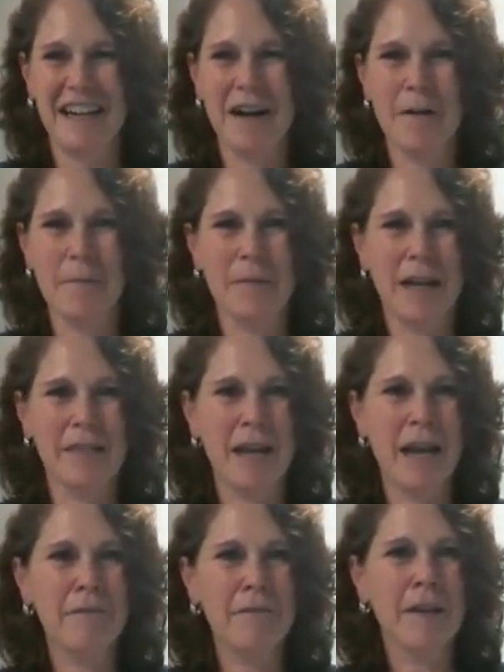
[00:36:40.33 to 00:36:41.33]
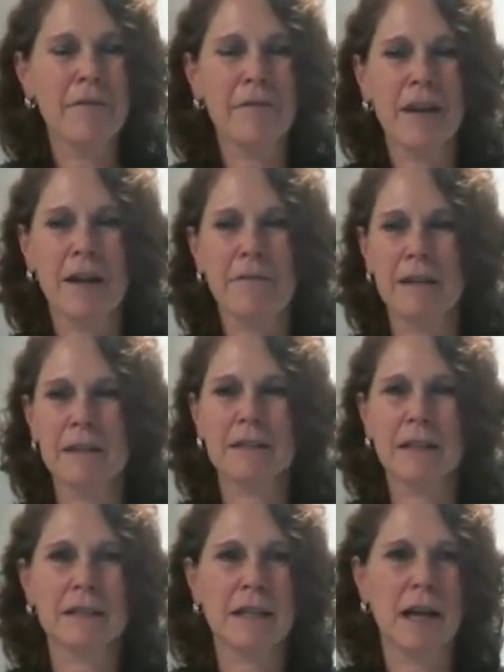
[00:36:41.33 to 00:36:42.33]
And the half-life of caffeine
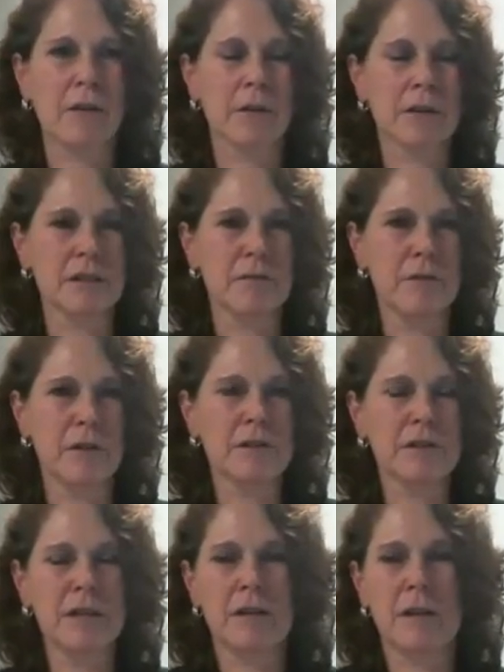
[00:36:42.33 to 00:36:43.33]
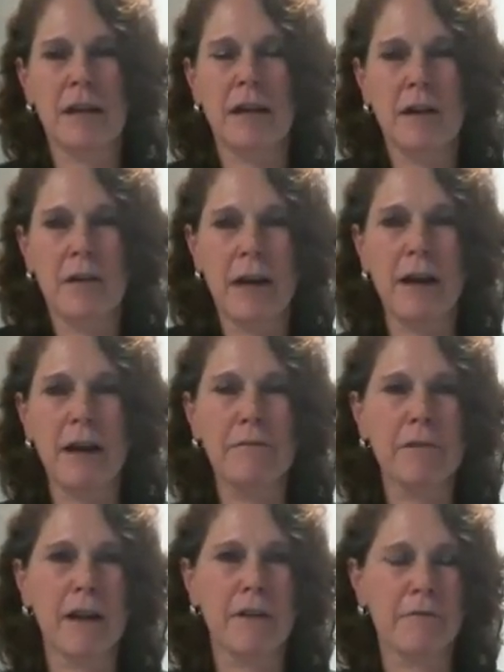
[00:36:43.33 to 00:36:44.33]
is 6 hours. And if you understand how
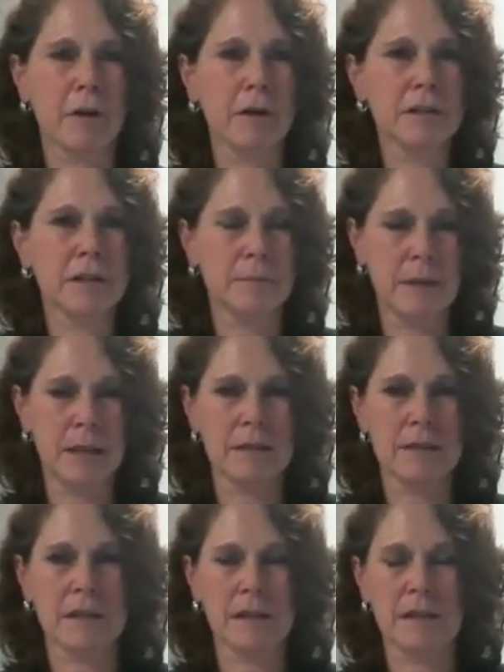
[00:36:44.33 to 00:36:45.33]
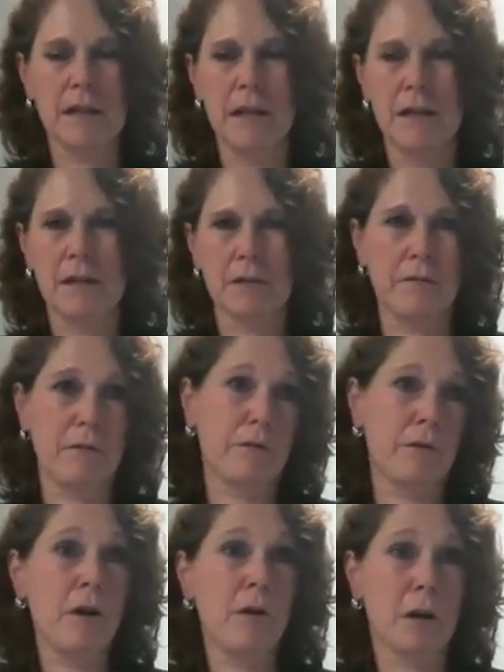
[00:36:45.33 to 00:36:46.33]
half-life works, it means that, or even if
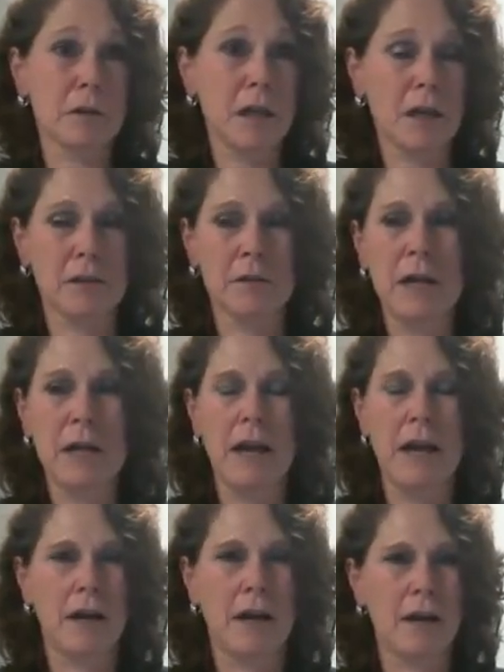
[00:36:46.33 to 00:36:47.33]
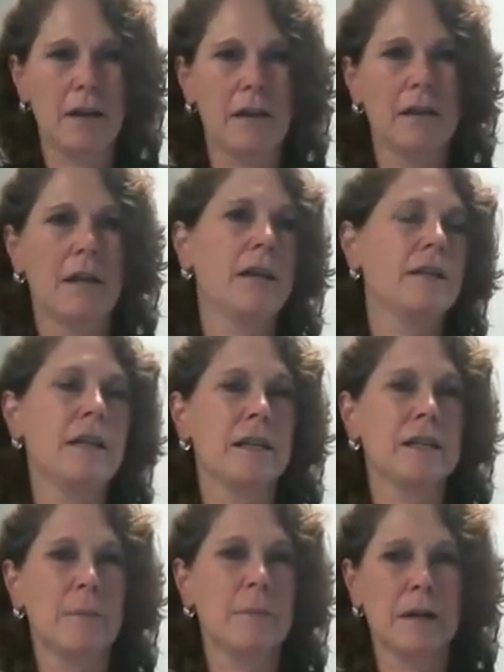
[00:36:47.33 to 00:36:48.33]
you don't, I'll tell you, that it
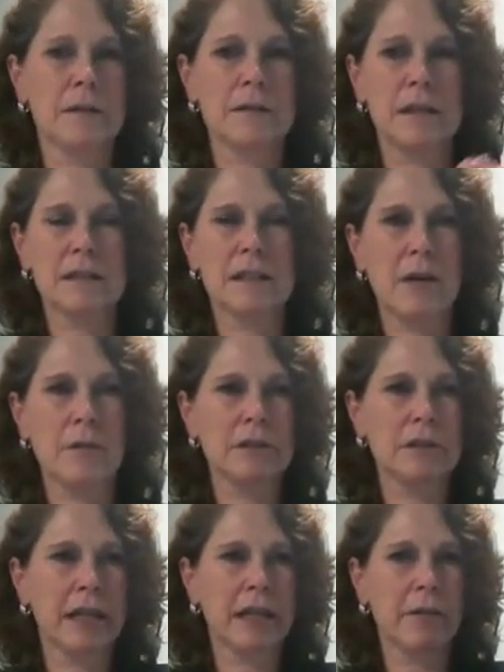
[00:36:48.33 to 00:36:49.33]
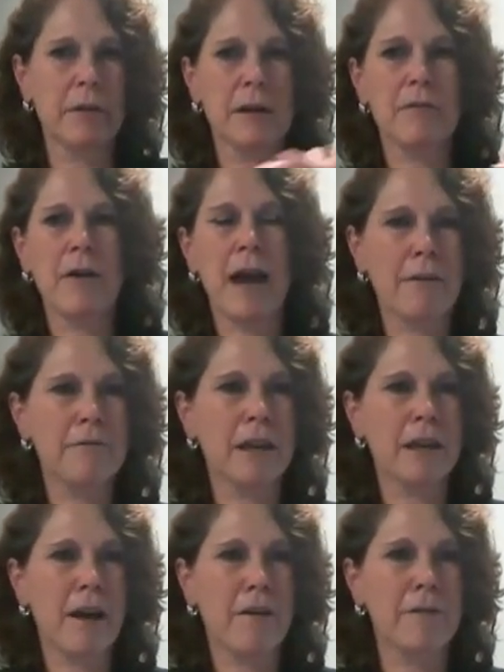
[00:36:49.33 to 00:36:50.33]
takes about 6 hours to get rid of half the
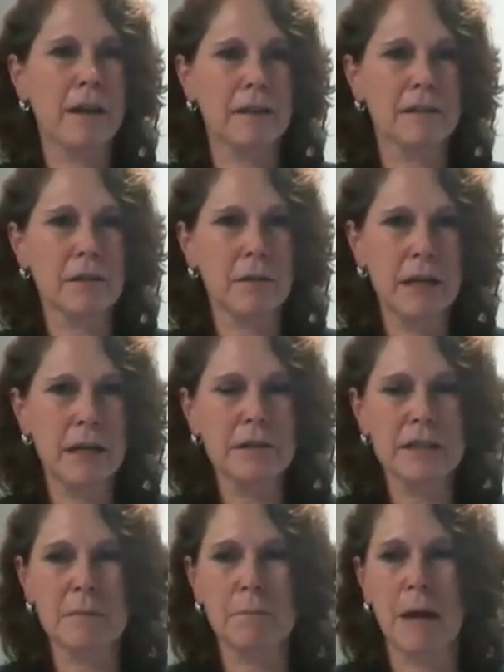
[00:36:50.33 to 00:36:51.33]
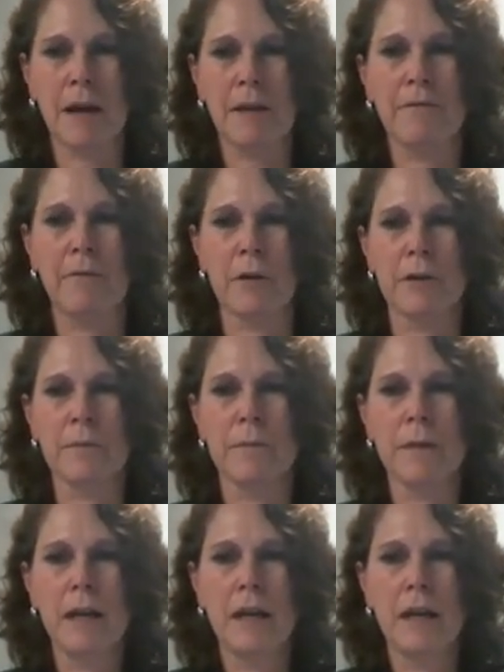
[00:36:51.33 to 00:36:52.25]
caffeine. So here's some math for you.